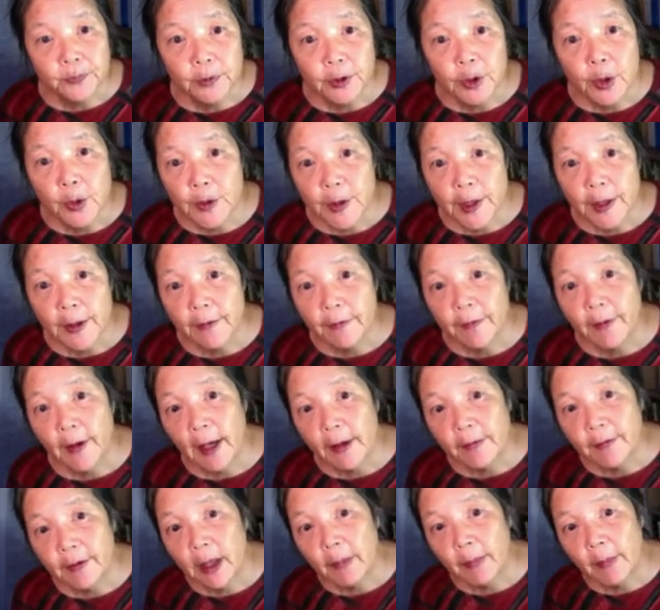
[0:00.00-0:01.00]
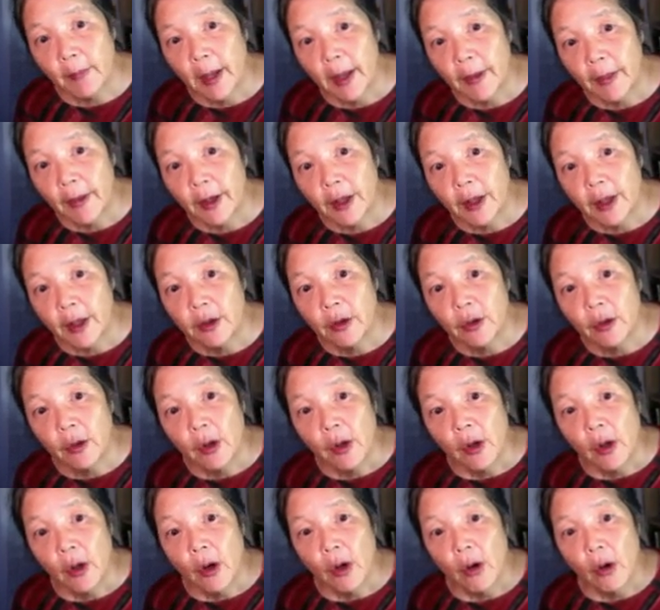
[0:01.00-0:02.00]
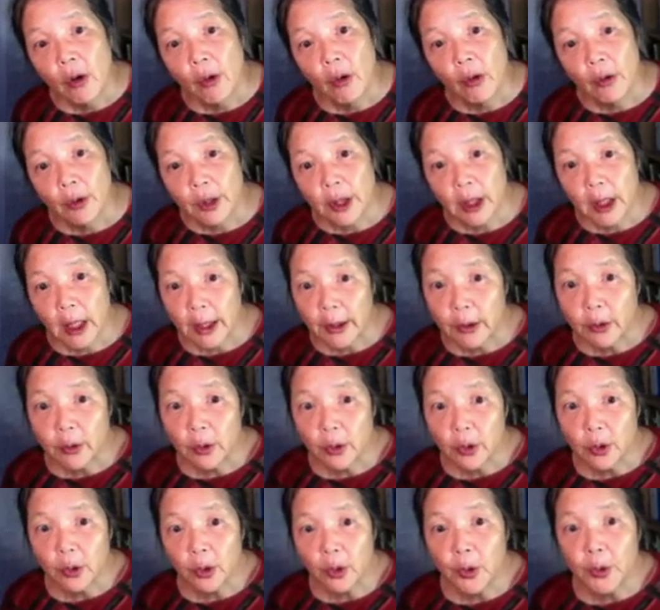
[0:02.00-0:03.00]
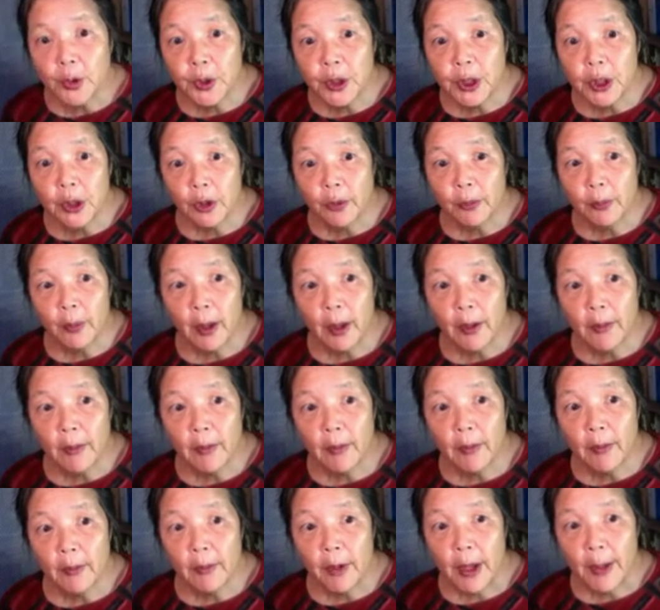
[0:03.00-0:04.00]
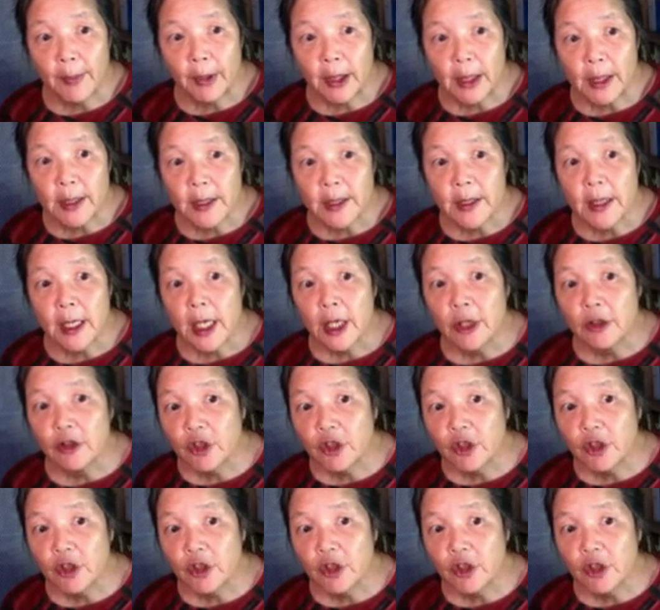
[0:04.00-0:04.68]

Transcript: using the 5-cup method, or diluting your remedies,